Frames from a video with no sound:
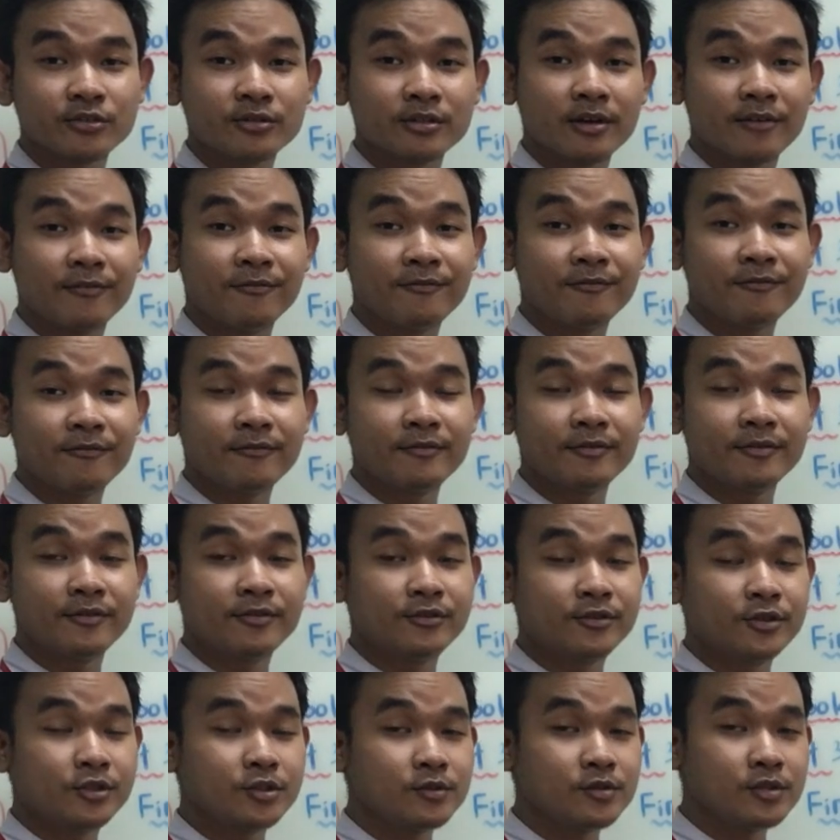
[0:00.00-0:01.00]
to the
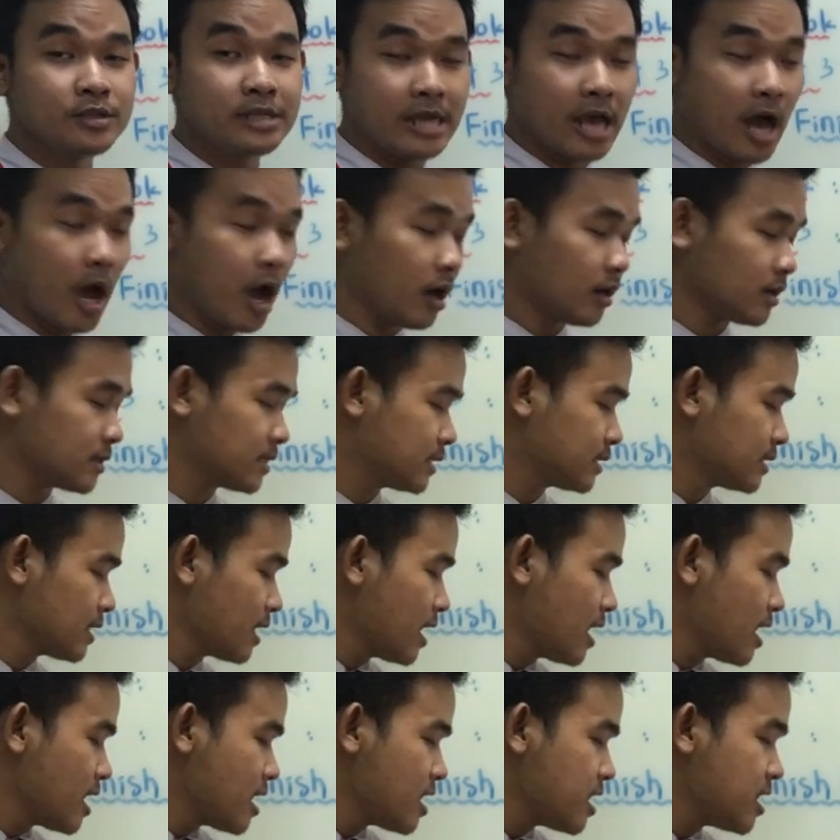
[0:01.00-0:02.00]
to the ox.
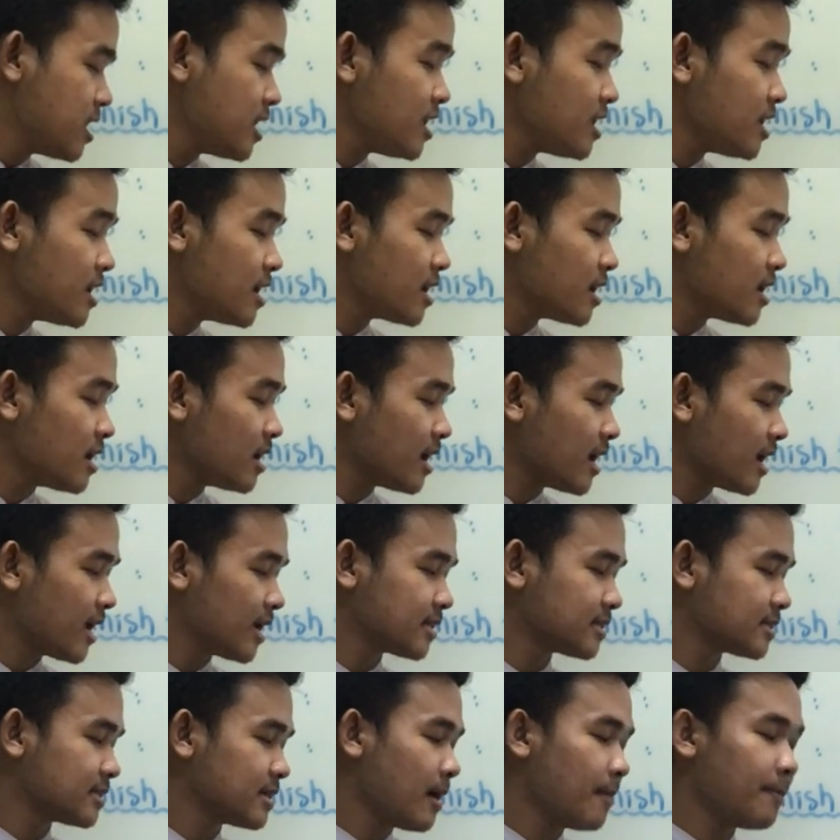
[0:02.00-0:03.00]
Here
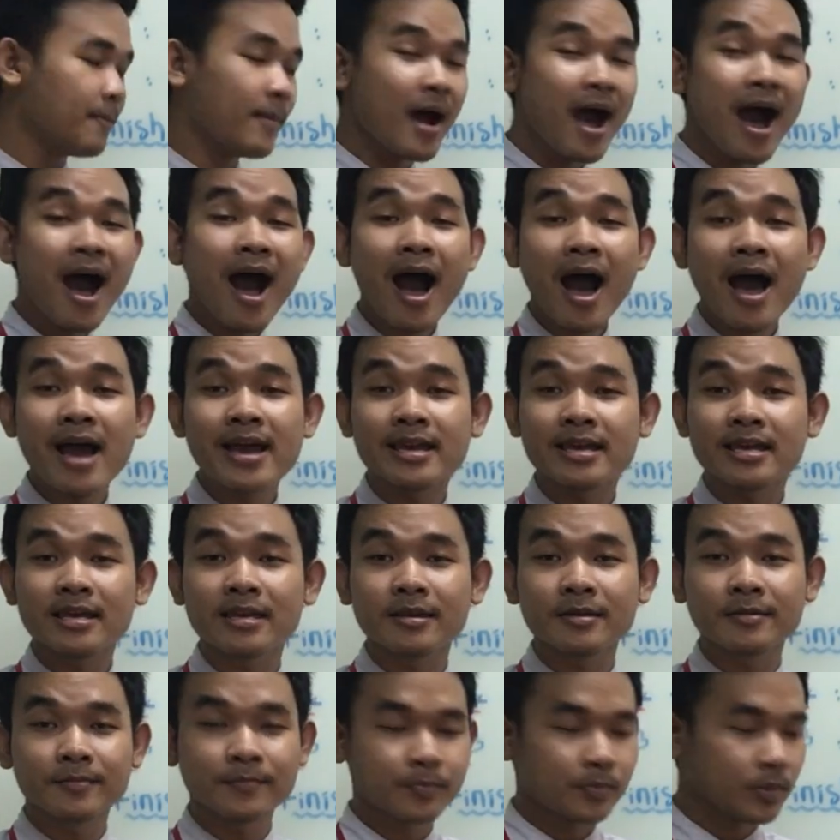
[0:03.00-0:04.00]
is a pie.
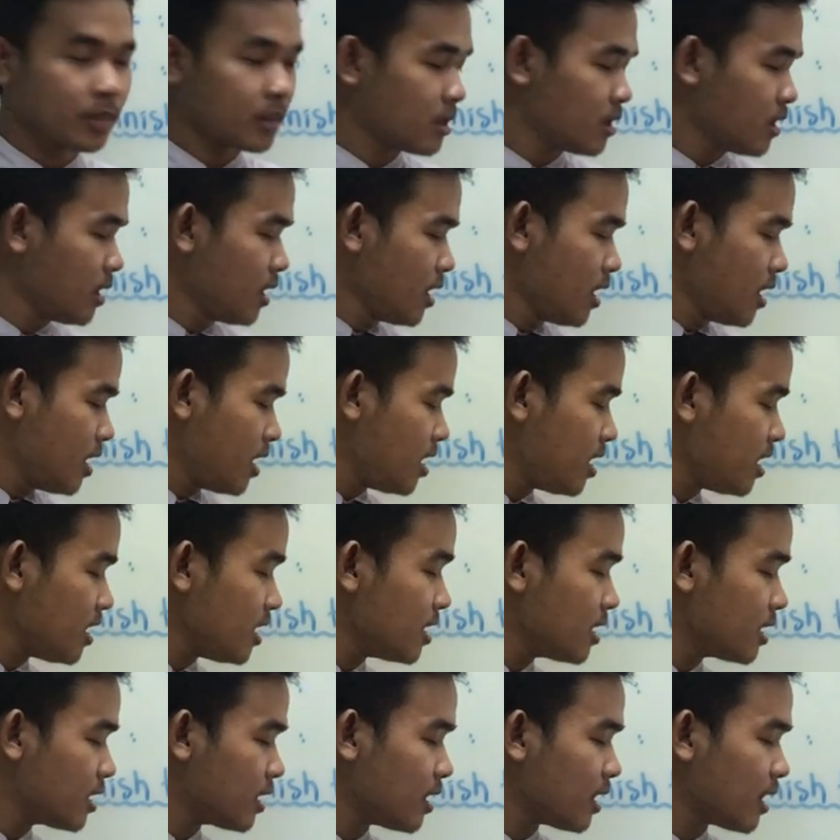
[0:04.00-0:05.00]

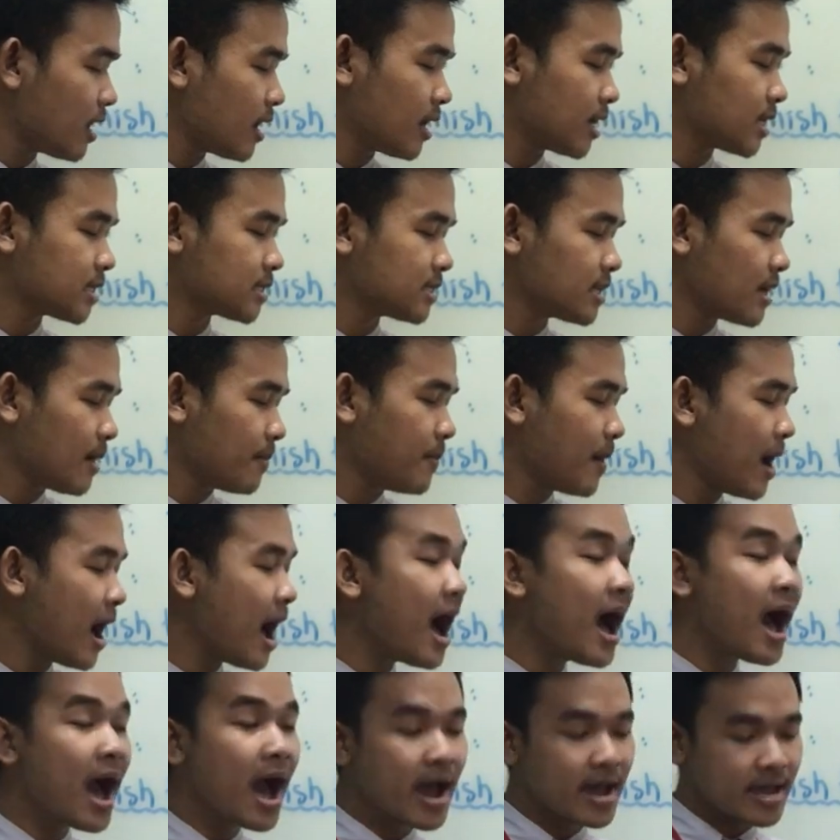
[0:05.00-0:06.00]
Here is a
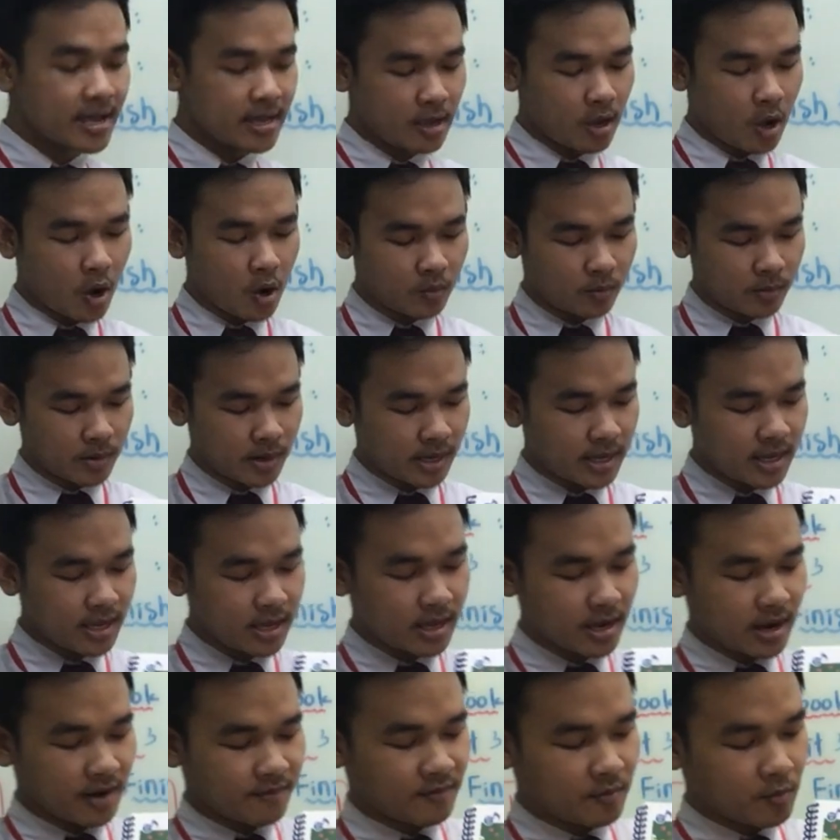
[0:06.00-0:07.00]
pie over
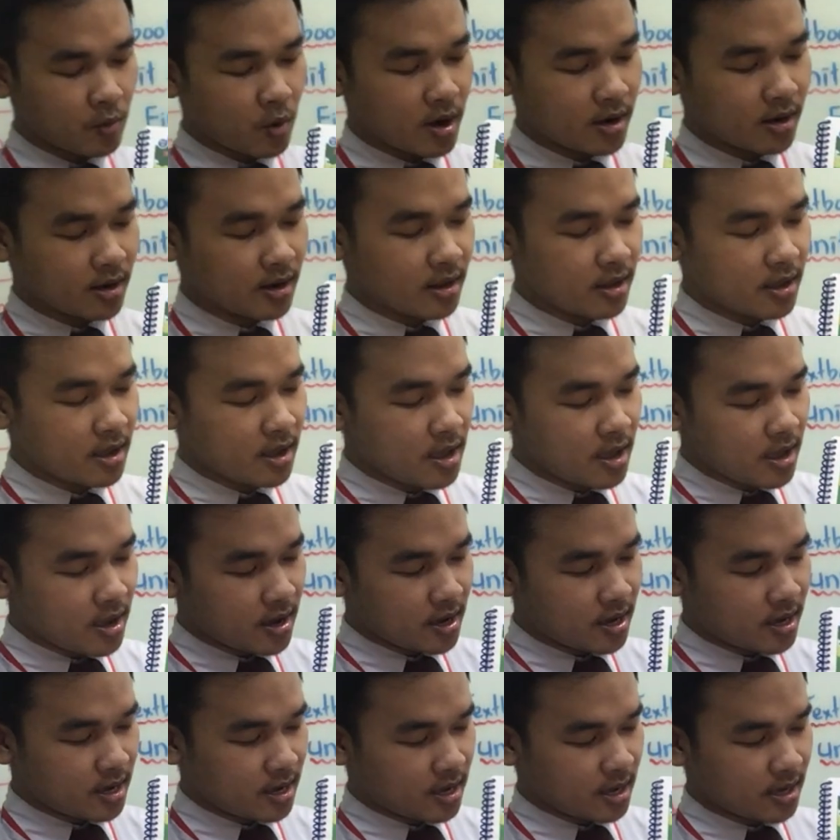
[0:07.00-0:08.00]
here, everyone.
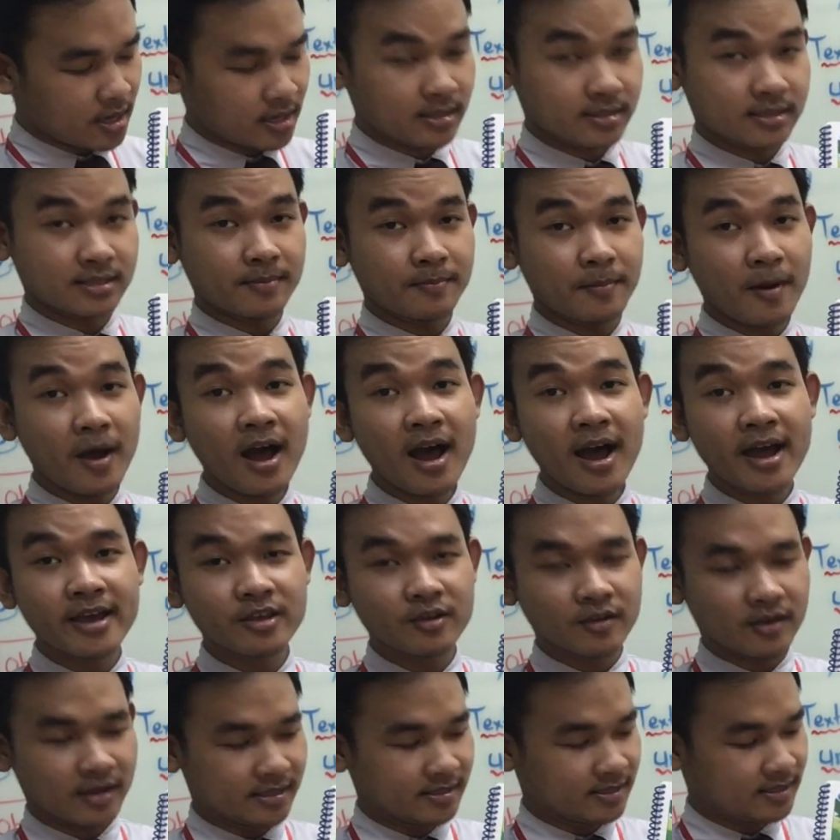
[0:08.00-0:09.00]
Here is a pie.
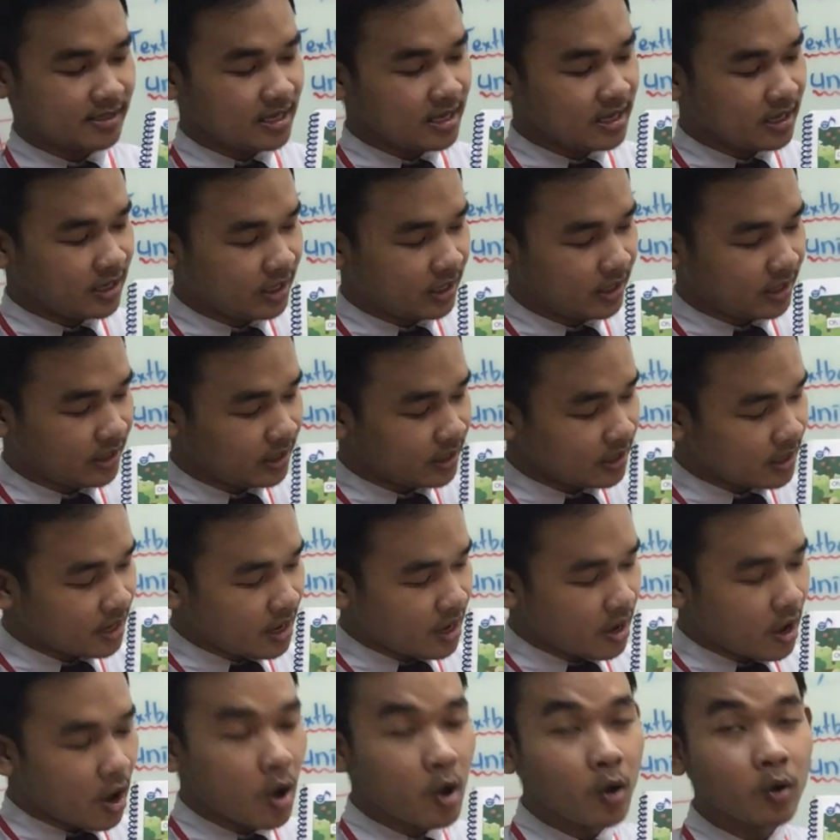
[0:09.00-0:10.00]
You can see he
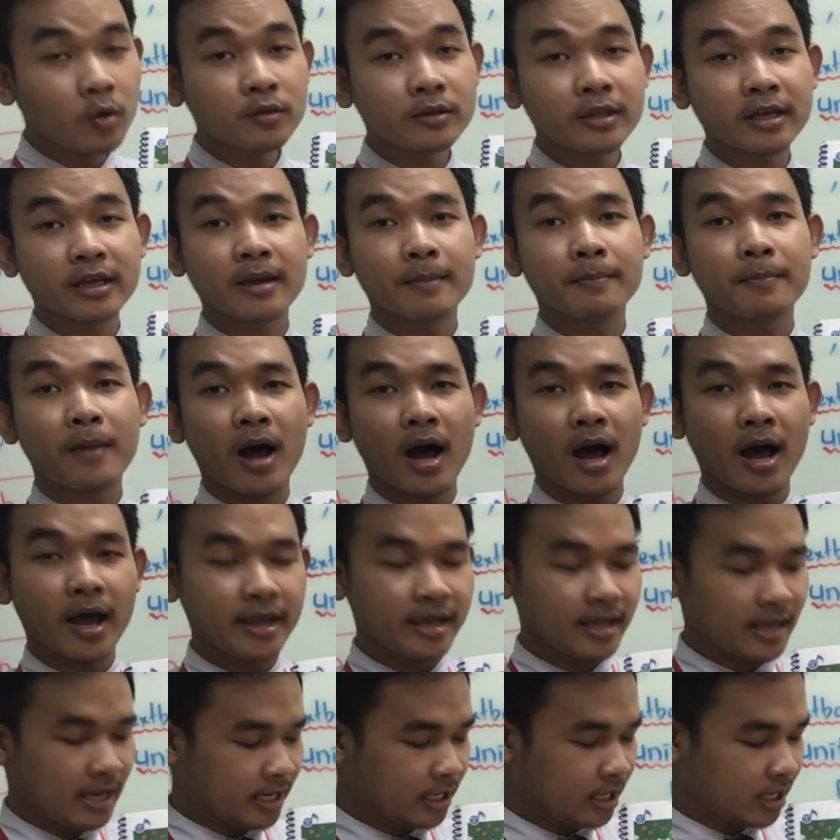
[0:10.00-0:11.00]
holding a
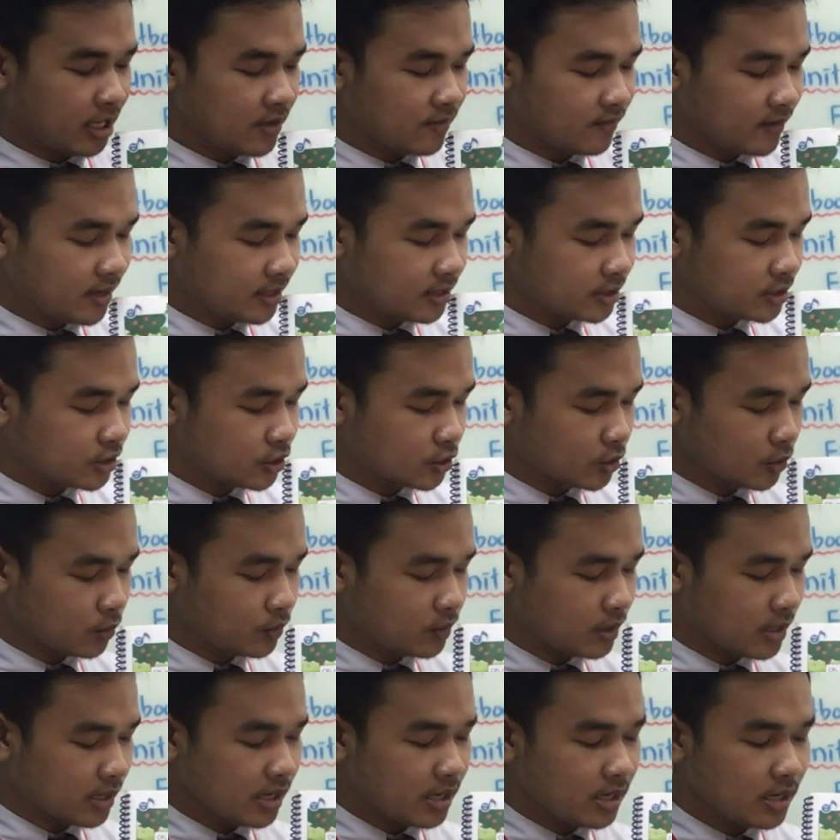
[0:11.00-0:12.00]
pie and giving
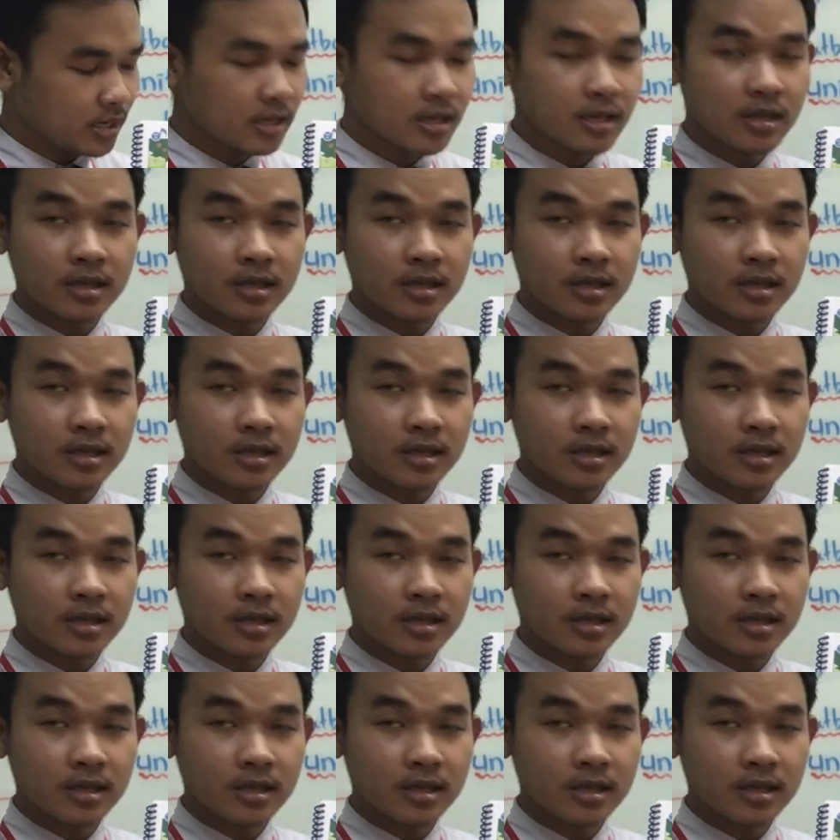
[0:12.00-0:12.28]
to the